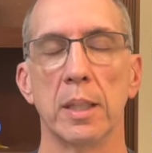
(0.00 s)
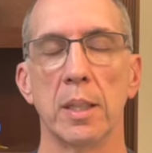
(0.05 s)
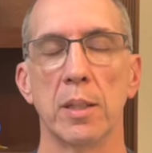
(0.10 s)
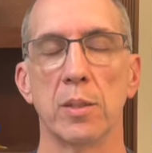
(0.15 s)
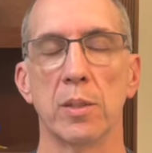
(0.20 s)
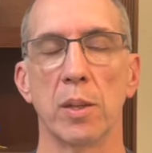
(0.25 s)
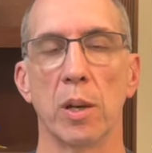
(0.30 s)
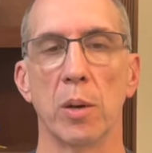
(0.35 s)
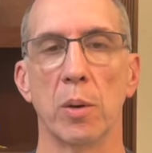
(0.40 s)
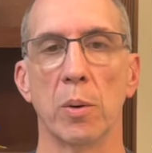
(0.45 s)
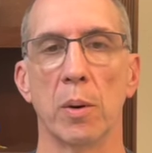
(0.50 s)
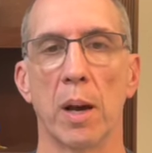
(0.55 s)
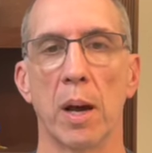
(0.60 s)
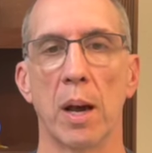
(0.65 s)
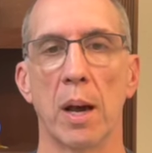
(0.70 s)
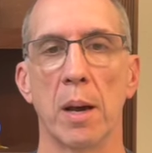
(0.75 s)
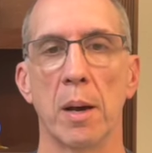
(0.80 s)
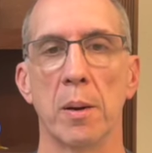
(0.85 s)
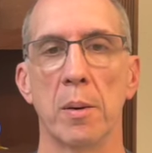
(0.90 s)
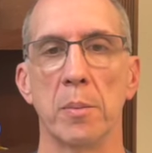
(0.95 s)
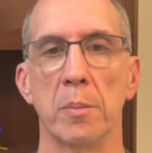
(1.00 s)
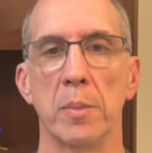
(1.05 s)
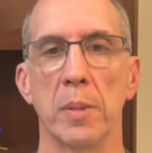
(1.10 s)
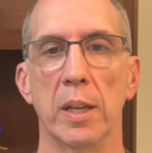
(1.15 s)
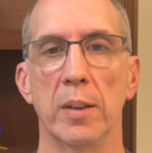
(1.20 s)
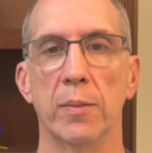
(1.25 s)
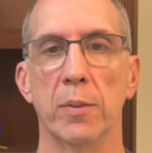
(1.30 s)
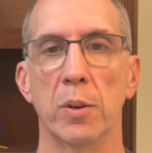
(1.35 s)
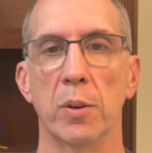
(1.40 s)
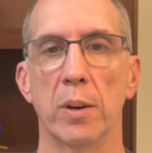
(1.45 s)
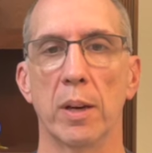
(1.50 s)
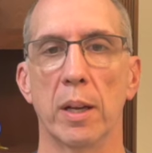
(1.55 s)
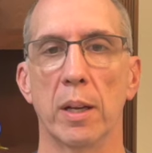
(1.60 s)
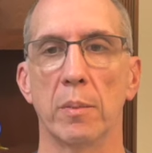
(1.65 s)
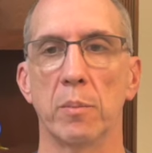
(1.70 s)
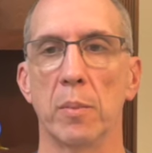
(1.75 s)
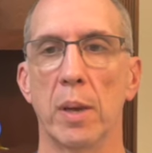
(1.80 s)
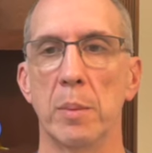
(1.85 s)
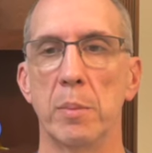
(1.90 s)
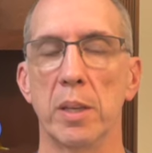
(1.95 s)
So if you're
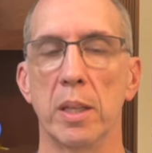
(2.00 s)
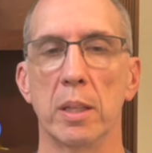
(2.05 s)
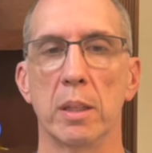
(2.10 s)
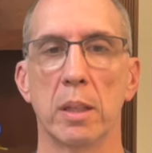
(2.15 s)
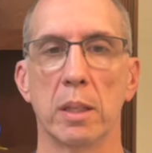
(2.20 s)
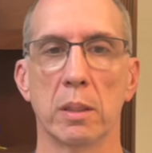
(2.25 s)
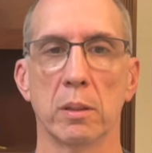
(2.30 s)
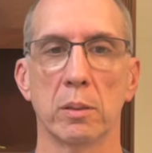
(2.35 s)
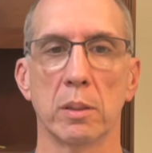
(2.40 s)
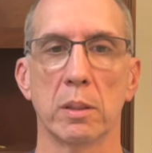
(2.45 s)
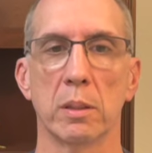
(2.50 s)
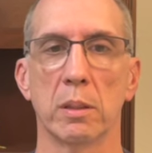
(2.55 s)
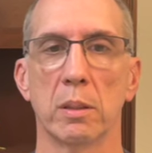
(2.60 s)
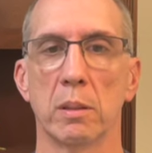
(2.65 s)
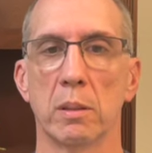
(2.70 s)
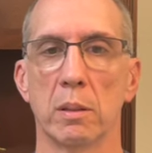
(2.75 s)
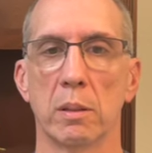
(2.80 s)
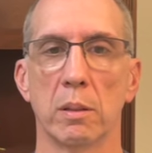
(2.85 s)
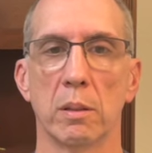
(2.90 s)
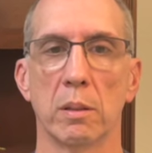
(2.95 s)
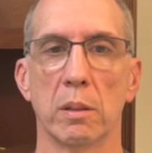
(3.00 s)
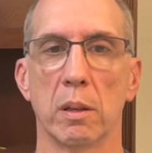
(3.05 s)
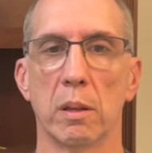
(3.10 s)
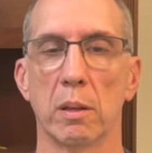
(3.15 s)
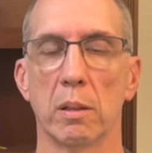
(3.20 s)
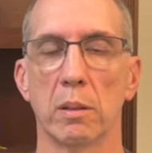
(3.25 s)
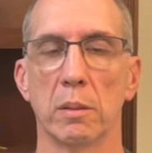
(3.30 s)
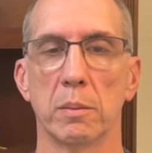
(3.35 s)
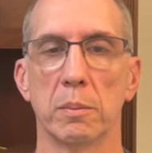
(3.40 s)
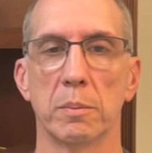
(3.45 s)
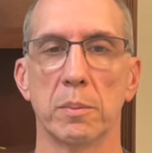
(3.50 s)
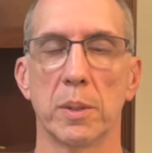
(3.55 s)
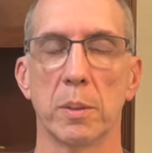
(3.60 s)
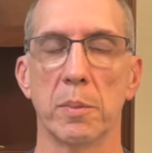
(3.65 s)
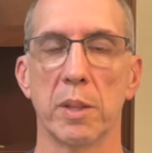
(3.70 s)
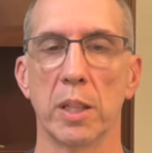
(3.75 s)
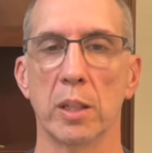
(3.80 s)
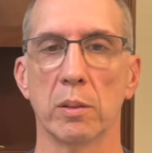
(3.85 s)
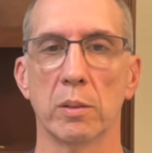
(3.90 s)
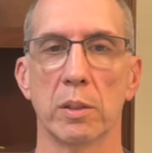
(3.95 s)
at maybe the Hilton or some
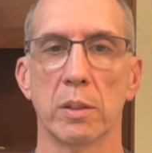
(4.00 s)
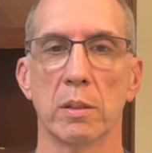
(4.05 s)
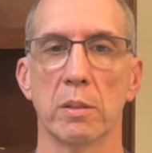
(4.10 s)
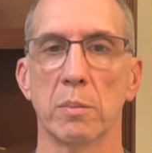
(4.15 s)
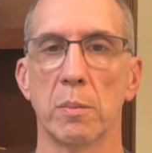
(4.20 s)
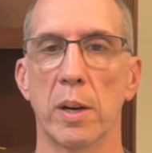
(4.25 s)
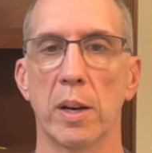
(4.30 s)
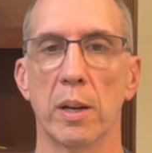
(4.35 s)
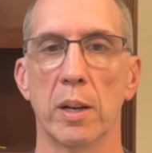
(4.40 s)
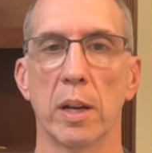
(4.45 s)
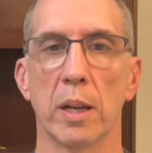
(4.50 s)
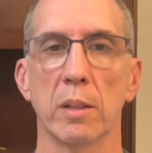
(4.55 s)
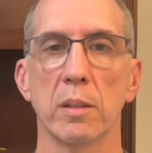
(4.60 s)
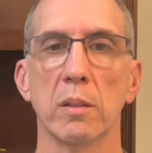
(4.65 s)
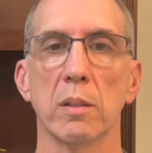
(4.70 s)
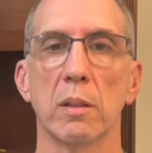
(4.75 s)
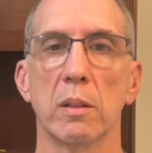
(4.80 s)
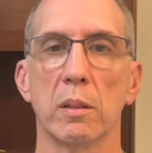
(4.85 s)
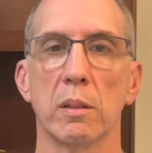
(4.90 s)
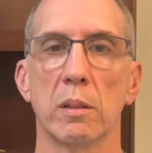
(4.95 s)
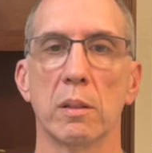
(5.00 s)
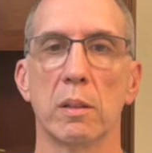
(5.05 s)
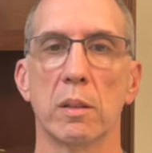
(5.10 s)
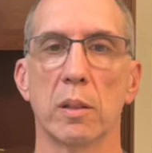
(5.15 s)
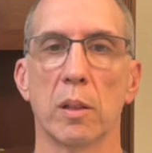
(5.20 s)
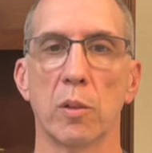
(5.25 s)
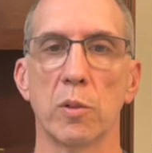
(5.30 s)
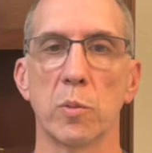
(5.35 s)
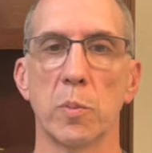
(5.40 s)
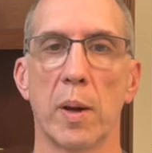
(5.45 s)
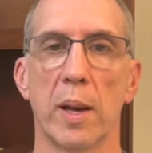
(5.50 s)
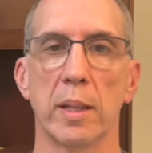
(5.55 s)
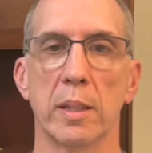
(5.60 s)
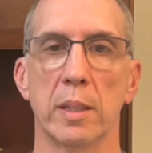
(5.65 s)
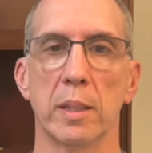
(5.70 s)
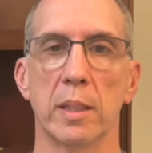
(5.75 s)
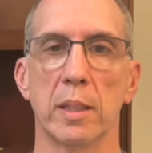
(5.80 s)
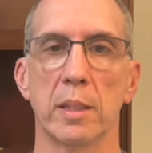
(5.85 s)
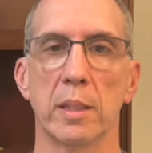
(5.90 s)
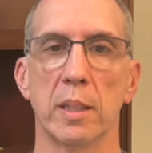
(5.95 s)
of the Hilton's, Marriott's close by to
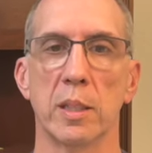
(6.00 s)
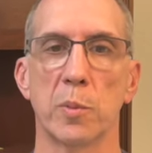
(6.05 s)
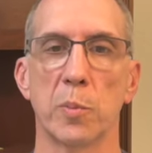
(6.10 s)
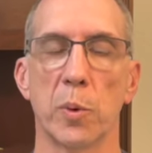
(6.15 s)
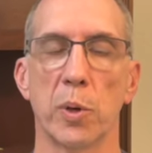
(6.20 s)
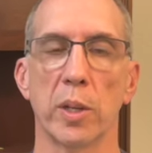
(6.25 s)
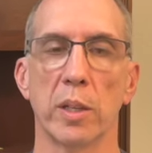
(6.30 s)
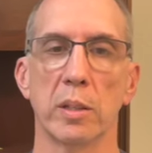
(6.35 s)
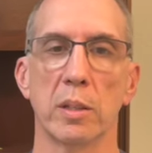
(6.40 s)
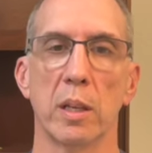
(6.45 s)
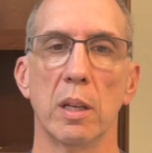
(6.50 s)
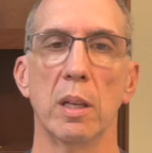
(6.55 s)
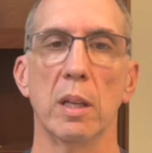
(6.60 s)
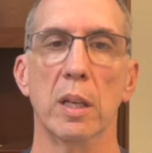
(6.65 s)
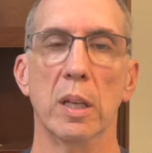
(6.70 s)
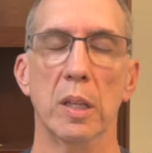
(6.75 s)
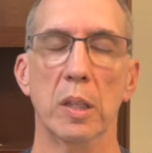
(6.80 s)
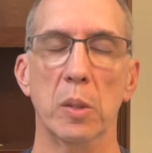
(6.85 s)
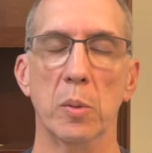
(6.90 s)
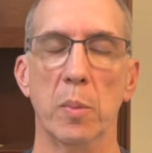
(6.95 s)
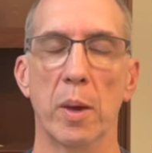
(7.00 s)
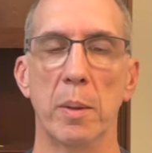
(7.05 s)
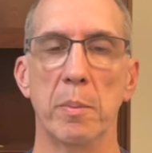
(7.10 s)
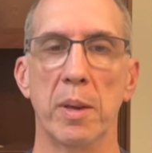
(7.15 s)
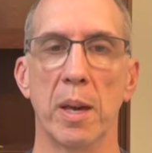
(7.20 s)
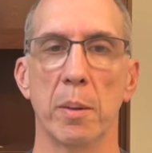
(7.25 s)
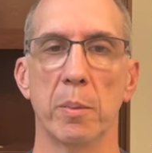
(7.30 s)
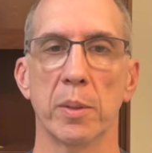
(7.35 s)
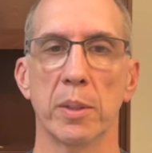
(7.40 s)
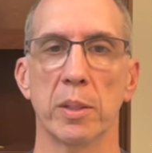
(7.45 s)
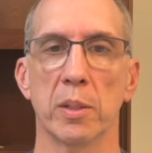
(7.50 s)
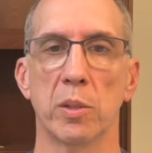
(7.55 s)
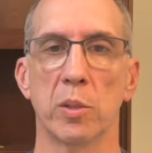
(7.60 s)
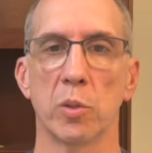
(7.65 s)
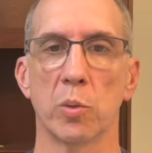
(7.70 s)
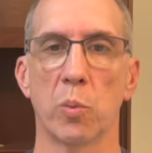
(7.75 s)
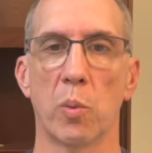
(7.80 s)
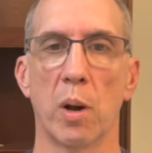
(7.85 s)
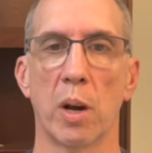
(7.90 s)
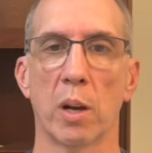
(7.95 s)
Disney Springs, you may be able to
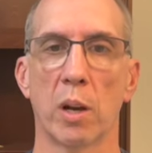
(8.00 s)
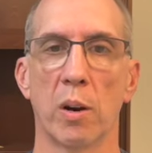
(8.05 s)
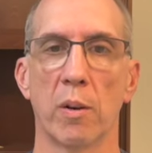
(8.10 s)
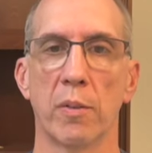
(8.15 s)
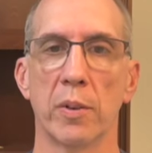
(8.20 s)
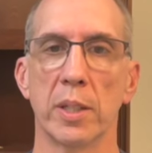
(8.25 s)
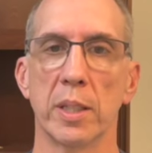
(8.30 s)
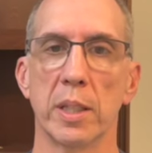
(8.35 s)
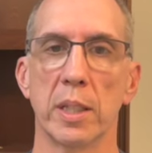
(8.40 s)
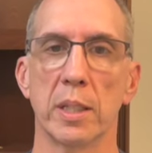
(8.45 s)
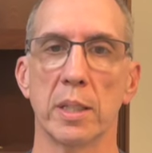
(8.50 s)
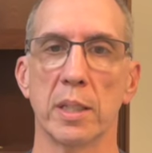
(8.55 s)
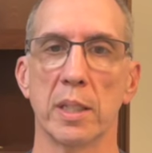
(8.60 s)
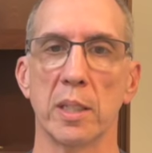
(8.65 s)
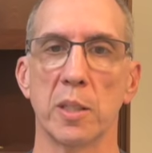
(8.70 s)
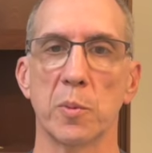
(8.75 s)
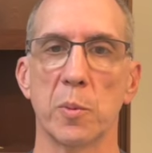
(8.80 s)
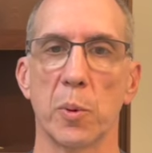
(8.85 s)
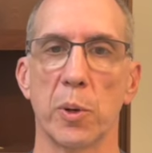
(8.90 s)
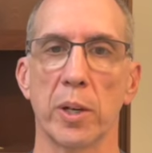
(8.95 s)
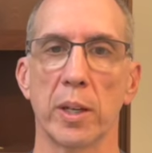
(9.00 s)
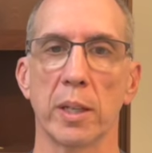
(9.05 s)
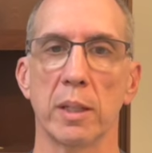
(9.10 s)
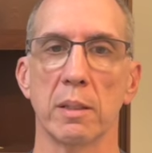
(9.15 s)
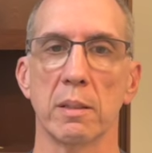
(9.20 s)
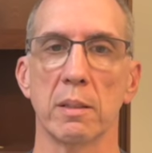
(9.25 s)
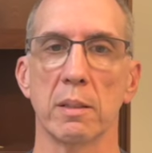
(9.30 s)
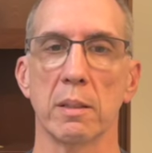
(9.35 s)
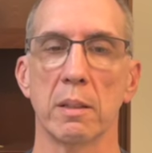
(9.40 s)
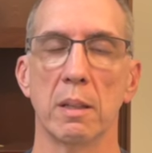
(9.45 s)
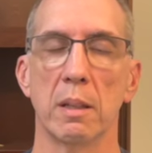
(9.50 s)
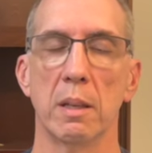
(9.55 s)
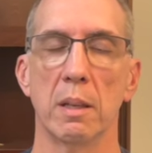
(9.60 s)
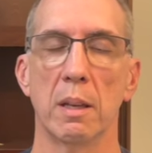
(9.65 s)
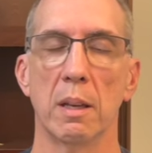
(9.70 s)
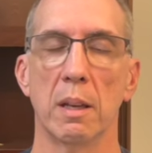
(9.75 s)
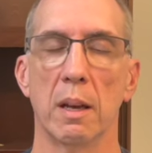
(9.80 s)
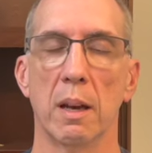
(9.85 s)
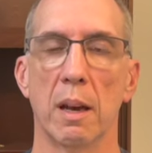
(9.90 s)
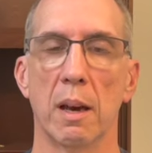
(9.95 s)
just walk over to Disney Springs
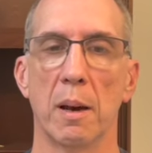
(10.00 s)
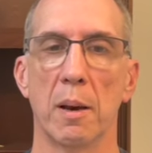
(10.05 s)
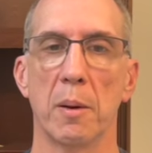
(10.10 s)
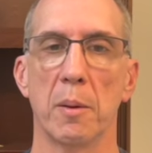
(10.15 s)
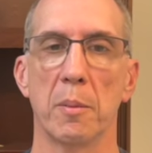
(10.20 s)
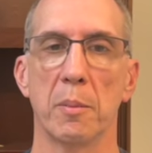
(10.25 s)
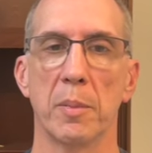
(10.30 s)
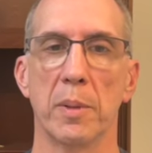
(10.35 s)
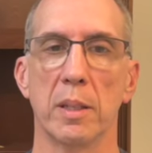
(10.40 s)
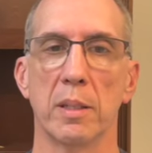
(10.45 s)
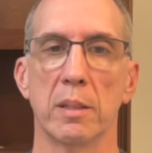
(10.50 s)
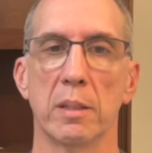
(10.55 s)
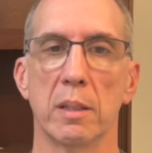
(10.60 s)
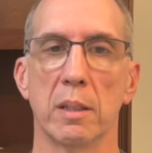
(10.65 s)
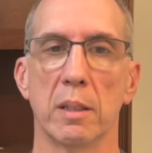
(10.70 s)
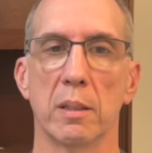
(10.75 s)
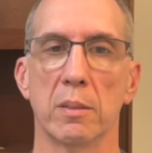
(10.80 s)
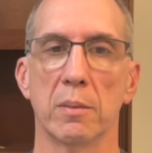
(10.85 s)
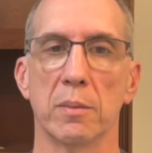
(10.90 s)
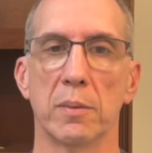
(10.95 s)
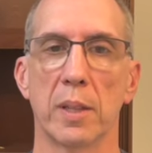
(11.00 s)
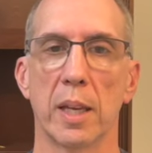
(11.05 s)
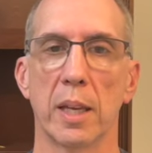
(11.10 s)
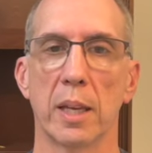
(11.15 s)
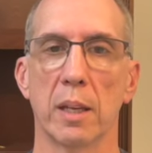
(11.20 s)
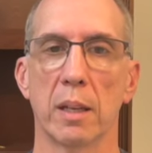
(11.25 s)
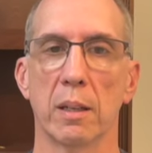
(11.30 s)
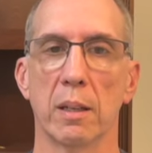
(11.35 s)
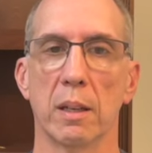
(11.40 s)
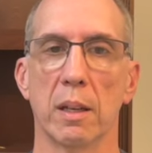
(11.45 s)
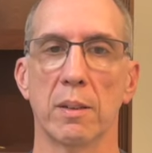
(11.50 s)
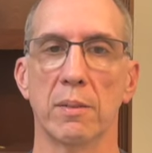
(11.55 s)
instead of take a